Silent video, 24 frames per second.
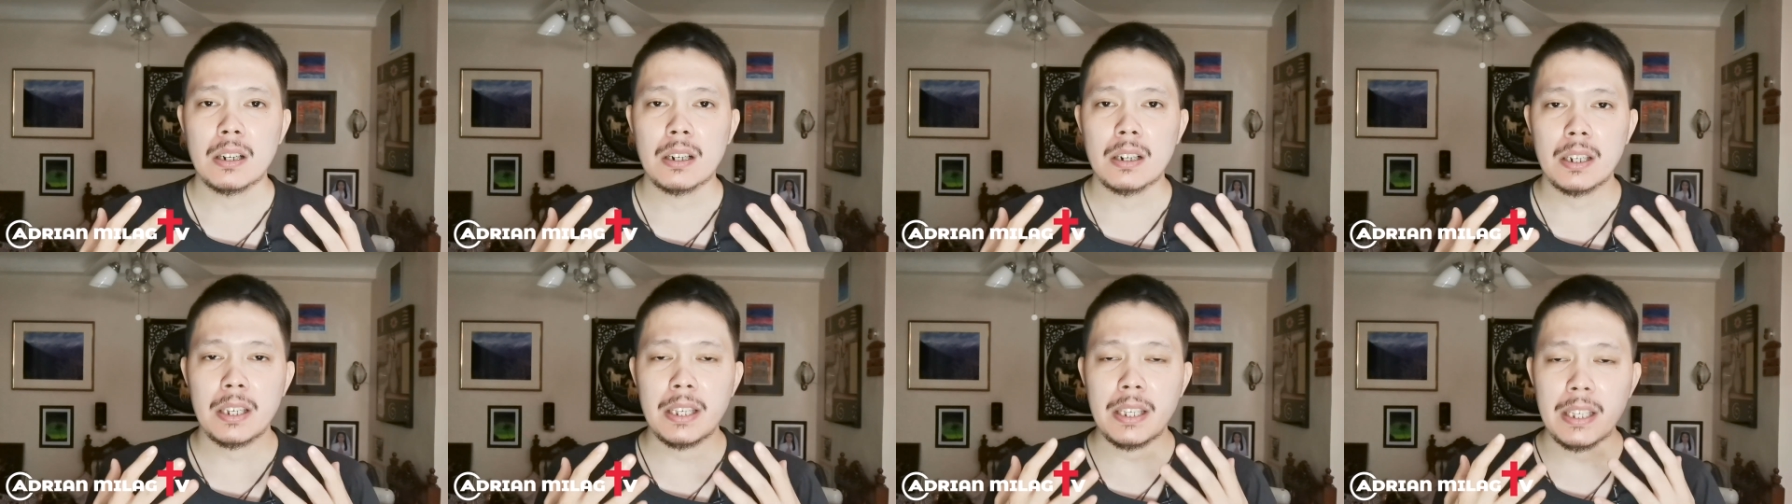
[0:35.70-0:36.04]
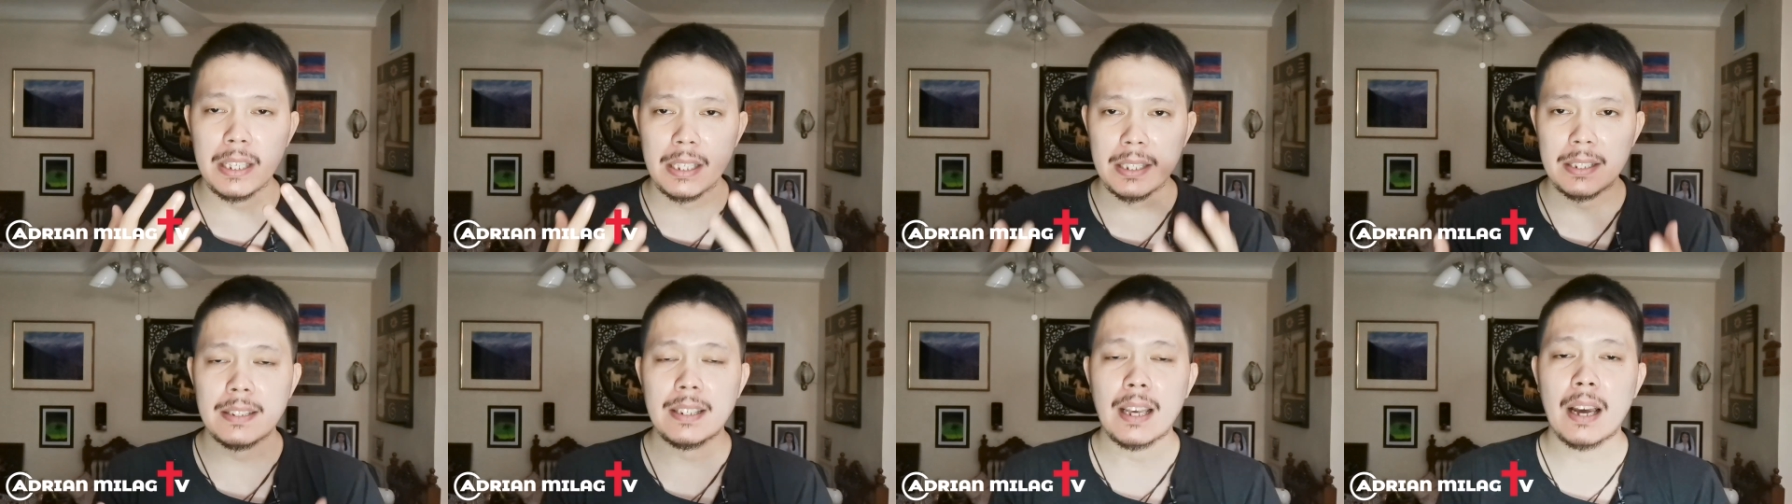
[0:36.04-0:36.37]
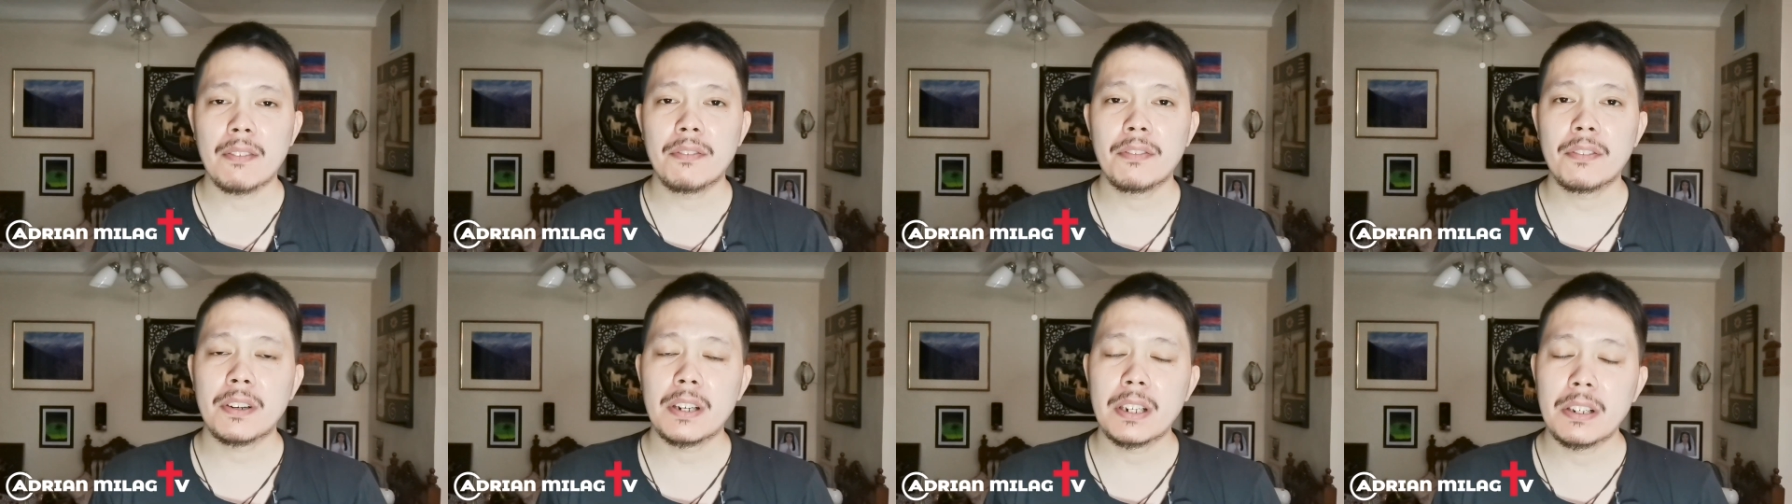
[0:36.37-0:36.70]
he is
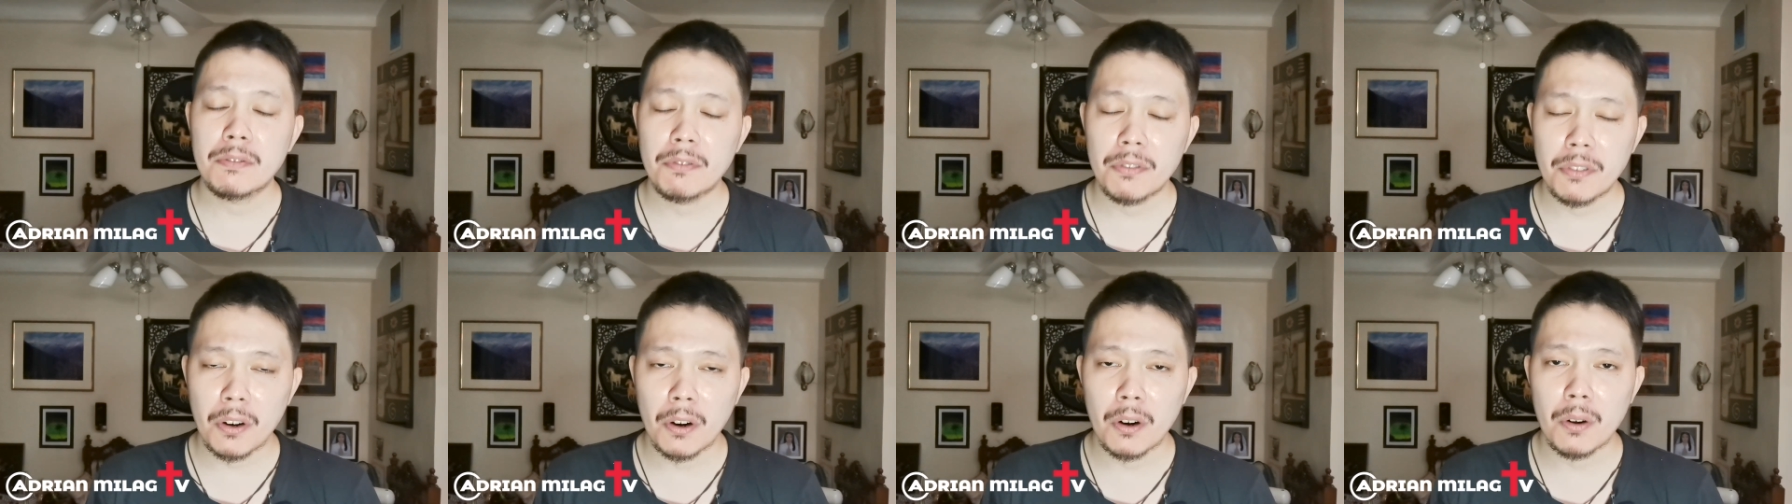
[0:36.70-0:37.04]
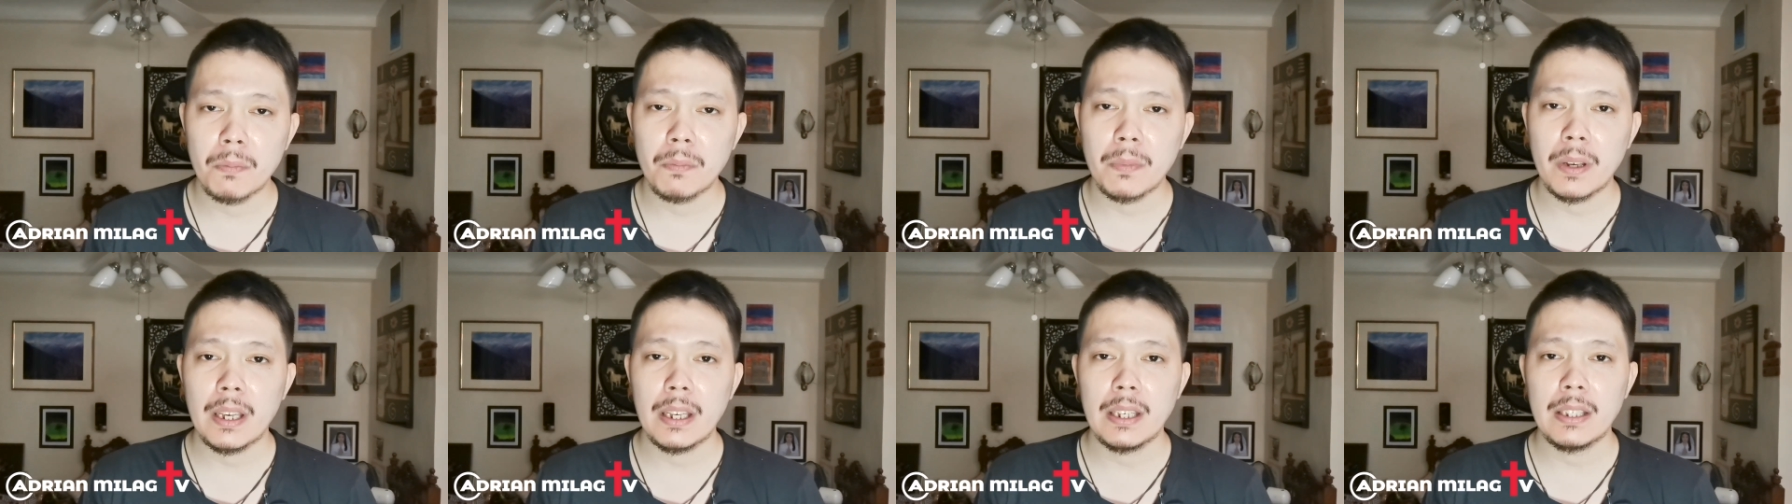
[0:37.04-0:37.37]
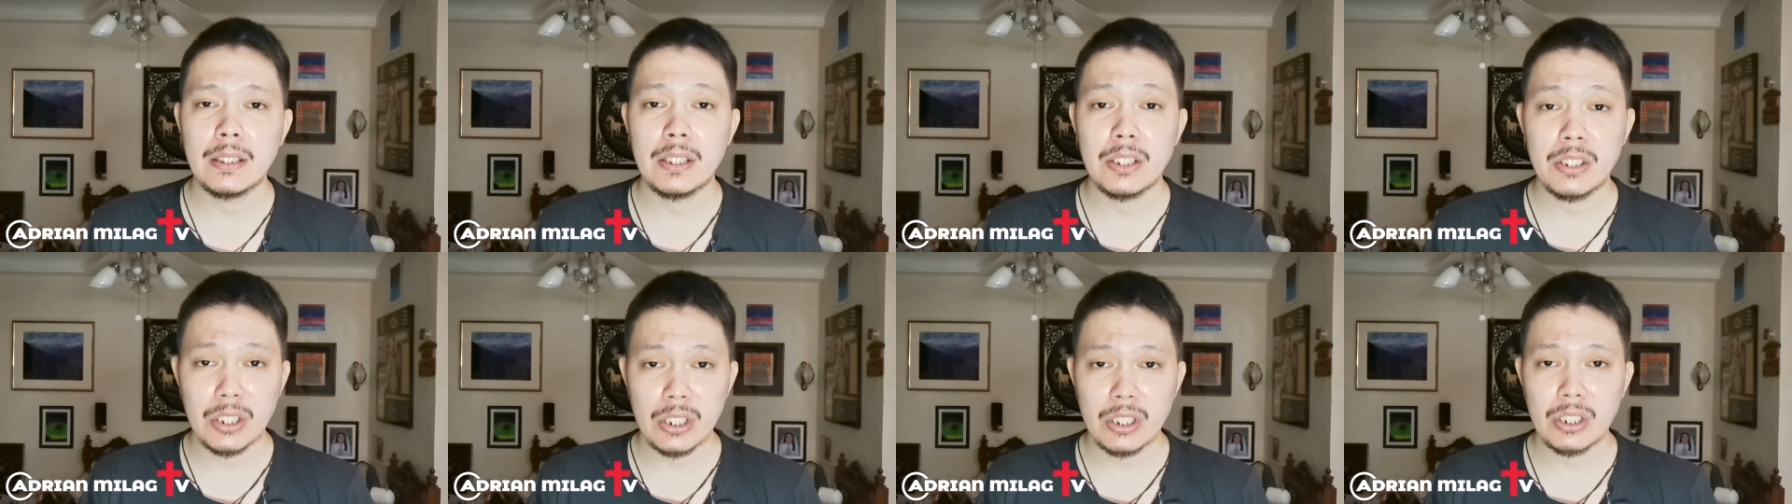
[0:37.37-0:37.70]
suffering from a
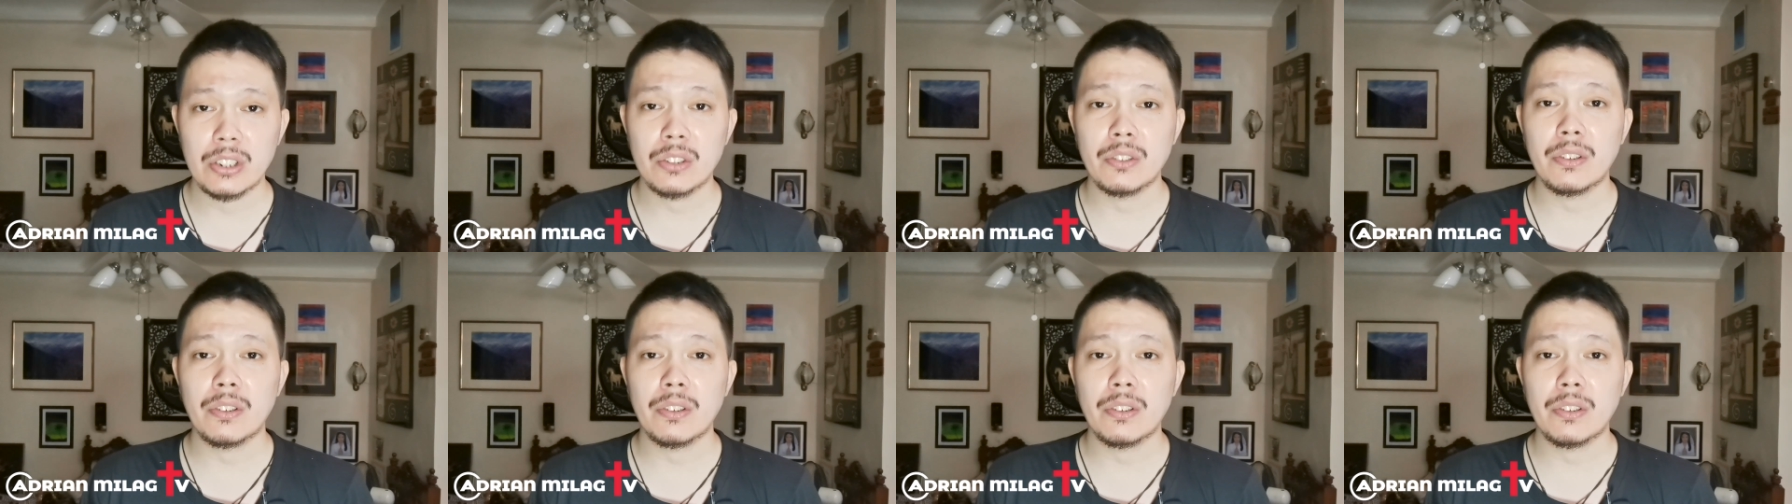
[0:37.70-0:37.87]
disease